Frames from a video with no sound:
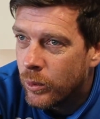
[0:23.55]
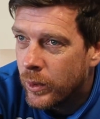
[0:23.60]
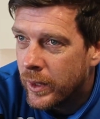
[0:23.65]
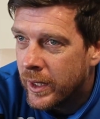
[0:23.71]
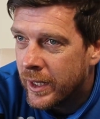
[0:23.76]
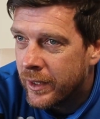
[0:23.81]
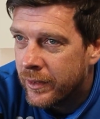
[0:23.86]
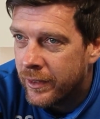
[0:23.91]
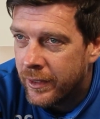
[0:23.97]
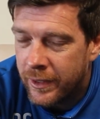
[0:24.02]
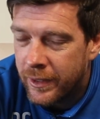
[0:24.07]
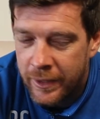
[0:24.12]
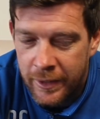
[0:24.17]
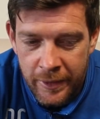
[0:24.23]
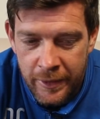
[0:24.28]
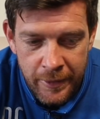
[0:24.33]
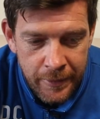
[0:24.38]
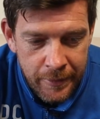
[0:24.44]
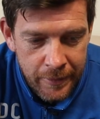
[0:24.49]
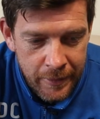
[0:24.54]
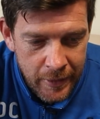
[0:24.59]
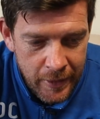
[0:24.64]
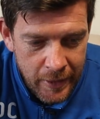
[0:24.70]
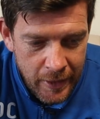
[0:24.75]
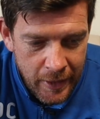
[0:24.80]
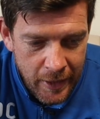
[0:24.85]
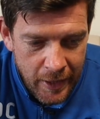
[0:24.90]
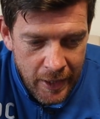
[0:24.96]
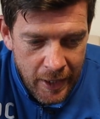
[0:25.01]
We had a
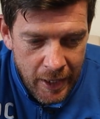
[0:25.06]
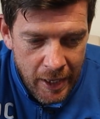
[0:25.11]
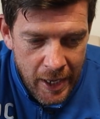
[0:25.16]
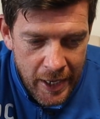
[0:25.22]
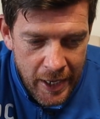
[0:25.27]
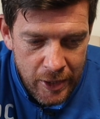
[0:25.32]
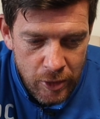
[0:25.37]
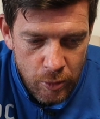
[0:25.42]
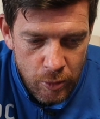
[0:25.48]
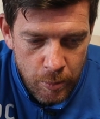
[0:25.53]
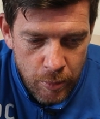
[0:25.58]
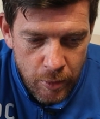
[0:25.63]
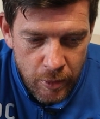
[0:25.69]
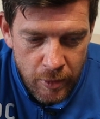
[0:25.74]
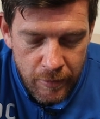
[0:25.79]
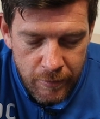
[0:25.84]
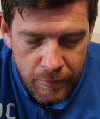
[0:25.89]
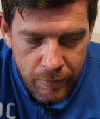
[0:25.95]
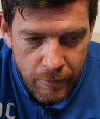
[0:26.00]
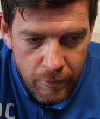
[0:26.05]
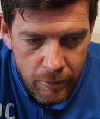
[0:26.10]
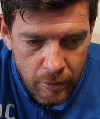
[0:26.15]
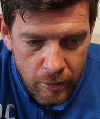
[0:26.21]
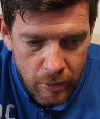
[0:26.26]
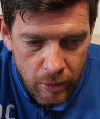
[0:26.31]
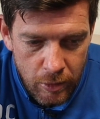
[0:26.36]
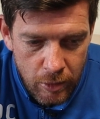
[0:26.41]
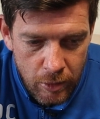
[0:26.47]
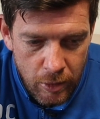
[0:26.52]
high number of
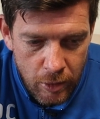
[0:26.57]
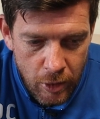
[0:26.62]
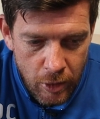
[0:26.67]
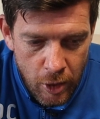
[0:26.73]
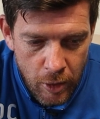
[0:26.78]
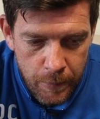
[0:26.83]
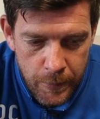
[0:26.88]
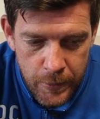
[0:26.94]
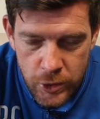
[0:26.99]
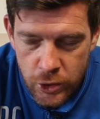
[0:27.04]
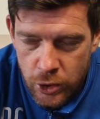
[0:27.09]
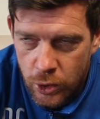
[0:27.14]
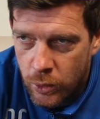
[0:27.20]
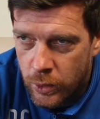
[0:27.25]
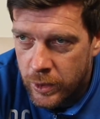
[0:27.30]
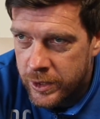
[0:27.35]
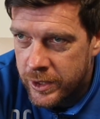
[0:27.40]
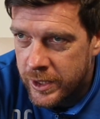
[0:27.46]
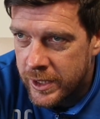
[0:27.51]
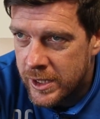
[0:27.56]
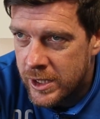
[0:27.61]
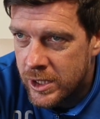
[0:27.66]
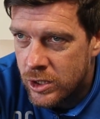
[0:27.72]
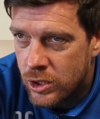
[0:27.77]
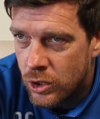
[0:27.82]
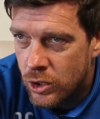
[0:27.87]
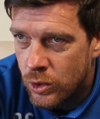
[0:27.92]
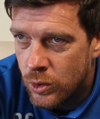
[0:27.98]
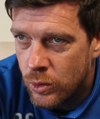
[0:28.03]
opportunities
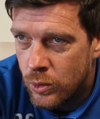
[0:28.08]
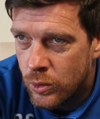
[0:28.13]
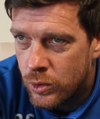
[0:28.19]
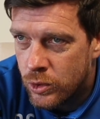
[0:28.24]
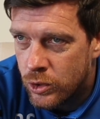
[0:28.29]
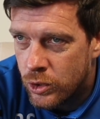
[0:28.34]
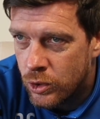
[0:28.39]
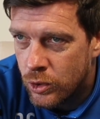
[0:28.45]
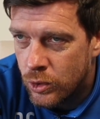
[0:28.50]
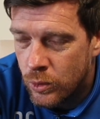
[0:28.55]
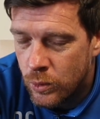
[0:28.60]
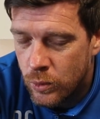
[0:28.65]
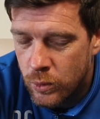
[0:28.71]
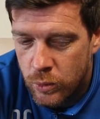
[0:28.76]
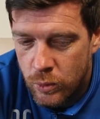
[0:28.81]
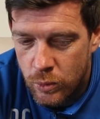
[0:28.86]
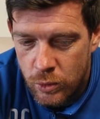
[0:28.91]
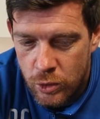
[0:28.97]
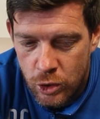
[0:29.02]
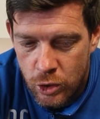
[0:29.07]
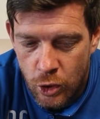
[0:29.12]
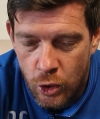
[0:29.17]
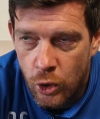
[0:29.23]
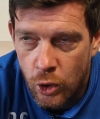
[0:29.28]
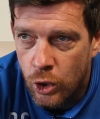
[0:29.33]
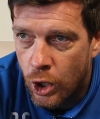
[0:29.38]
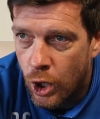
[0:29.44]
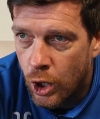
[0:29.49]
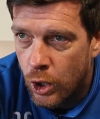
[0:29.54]
to
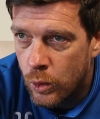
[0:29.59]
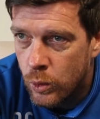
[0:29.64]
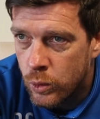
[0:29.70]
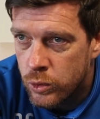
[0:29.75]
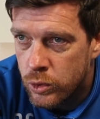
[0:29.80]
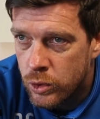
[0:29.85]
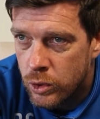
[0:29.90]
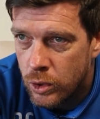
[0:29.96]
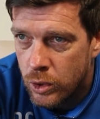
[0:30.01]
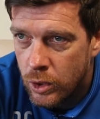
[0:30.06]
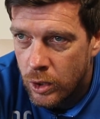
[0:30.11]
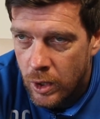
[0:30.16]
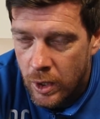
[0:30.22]
score goals,